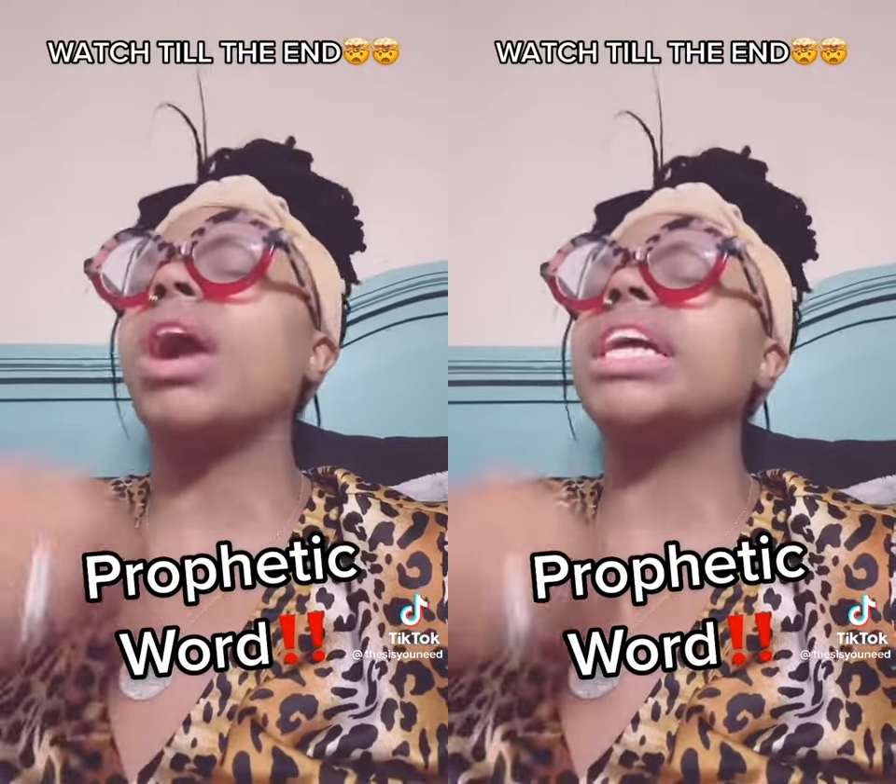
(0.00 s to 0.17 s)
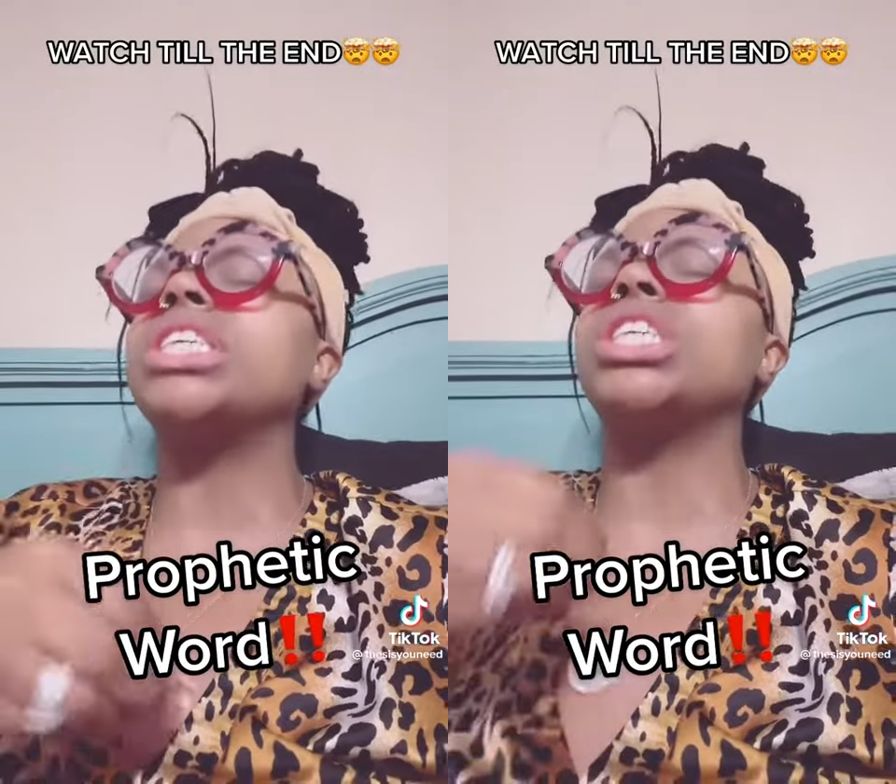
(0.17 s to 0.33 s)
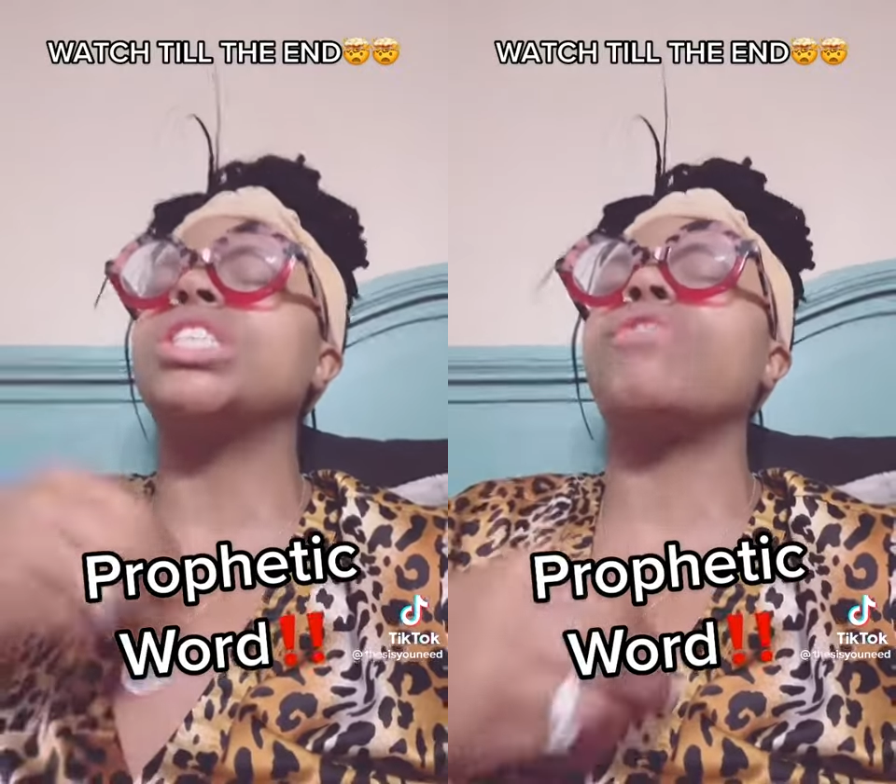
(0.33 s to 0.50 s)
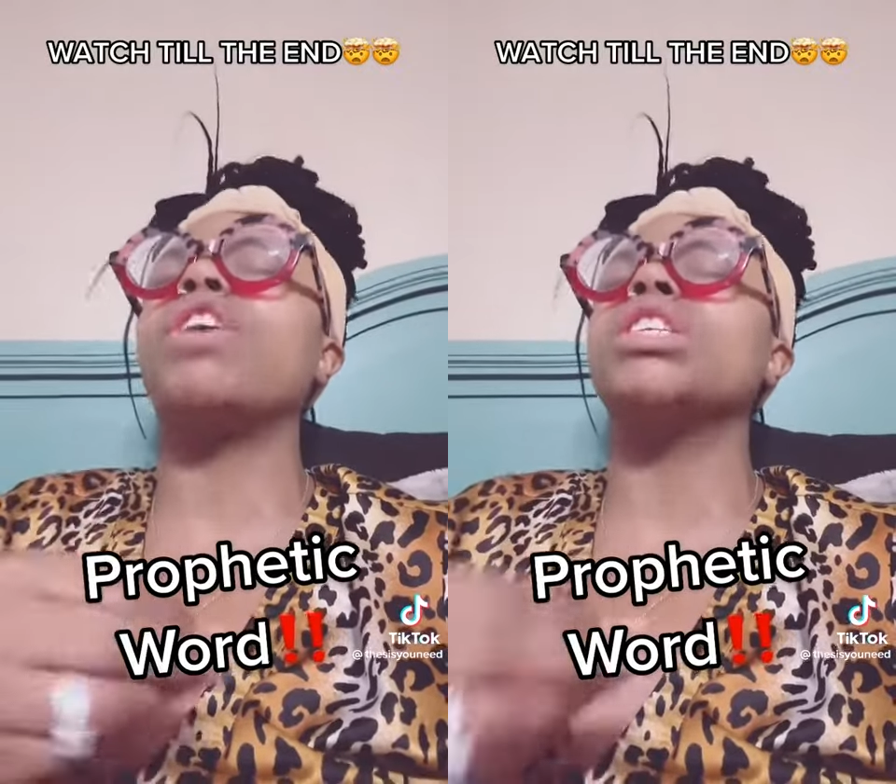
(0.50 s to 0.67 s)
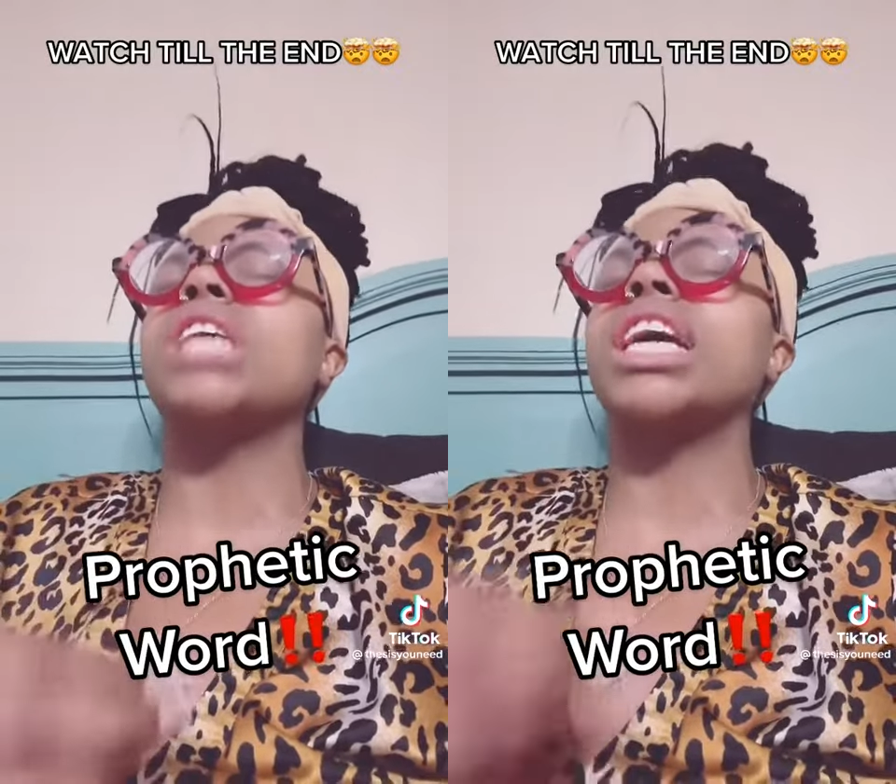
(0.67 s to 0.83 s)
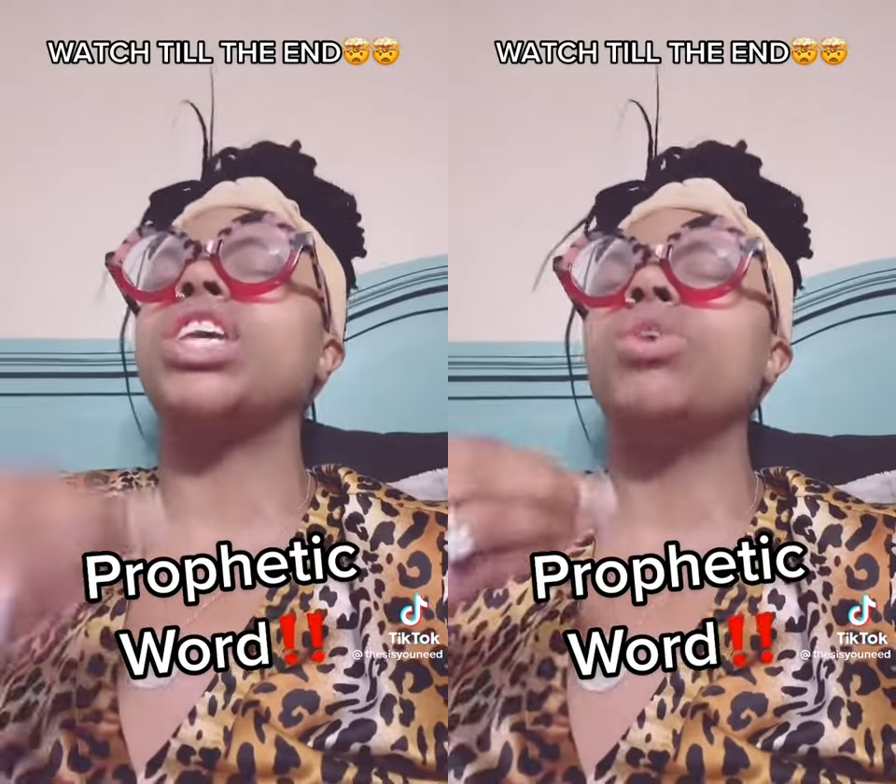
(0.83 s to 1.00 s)
where it just
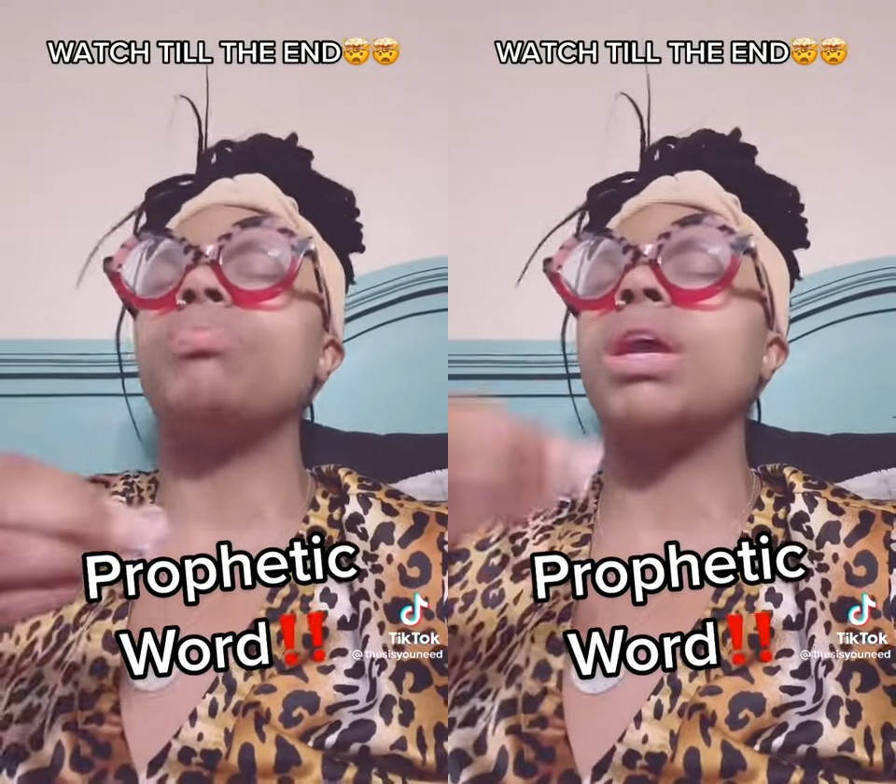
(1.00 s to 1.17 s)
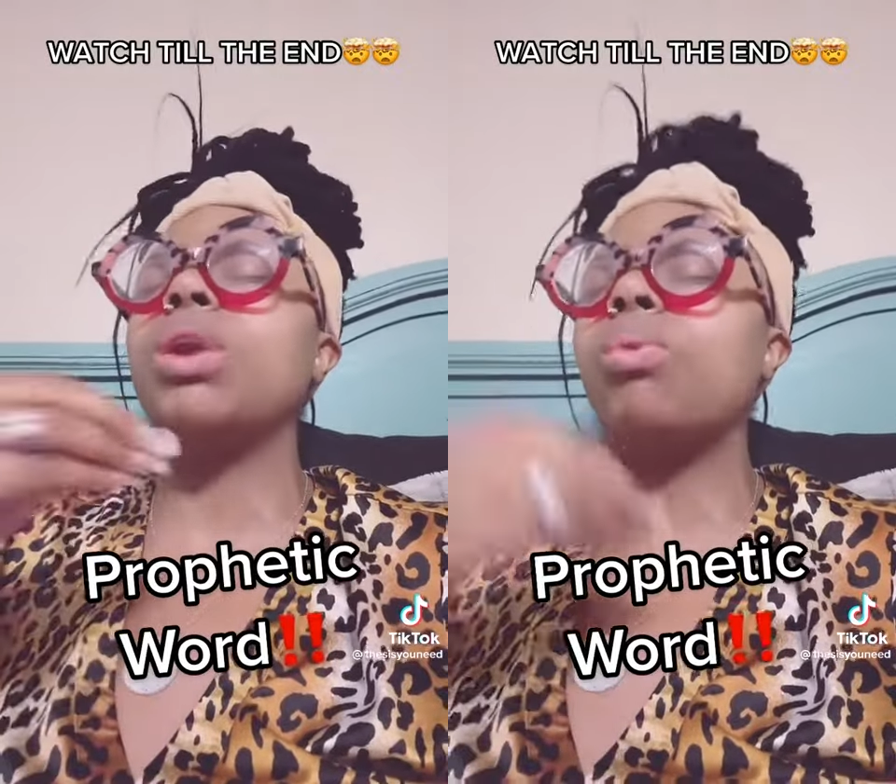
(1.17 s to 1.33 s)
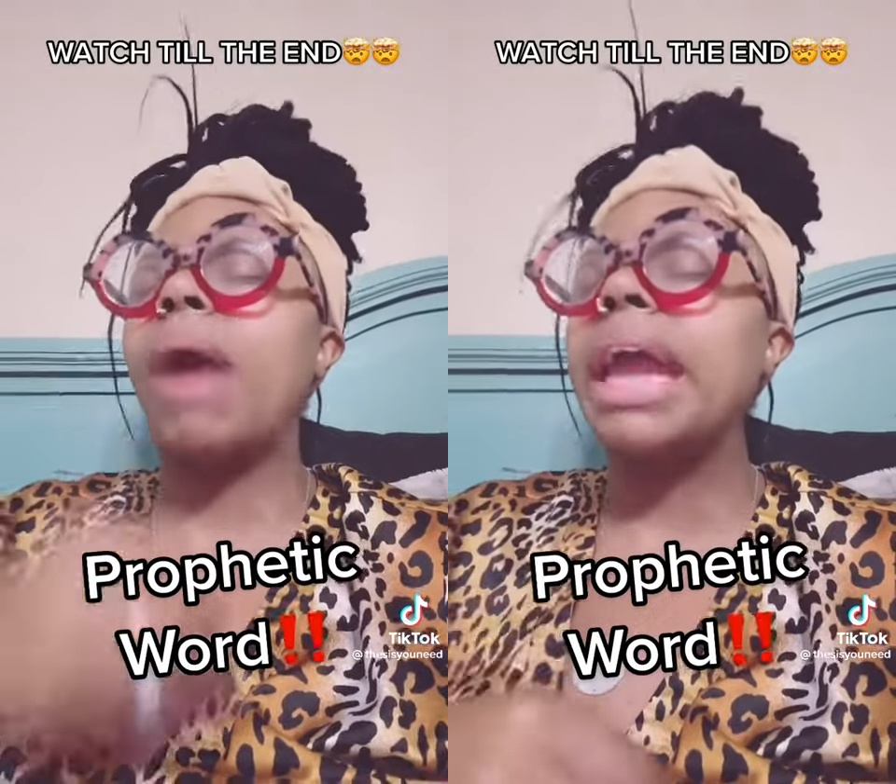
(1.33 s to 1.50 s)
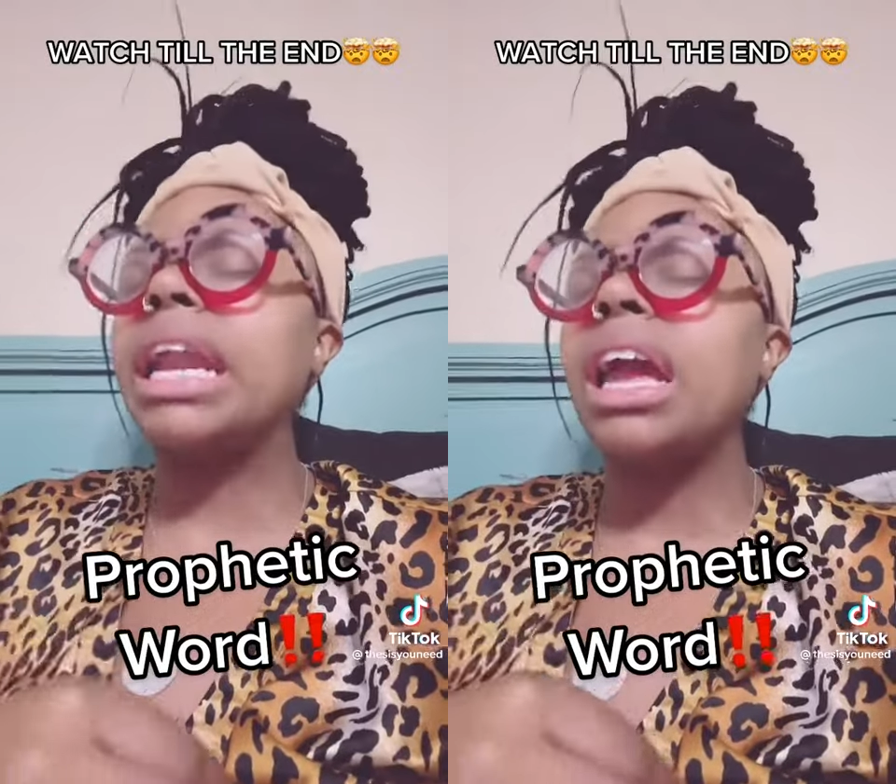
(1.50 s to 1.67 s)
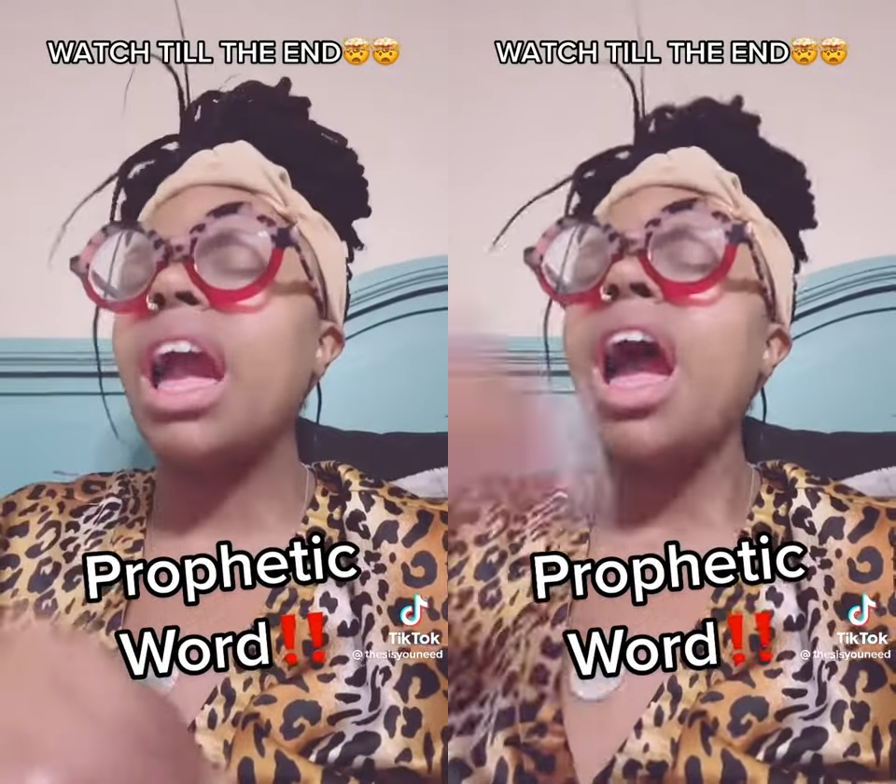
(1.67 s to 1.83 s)
feels like you've been waiting.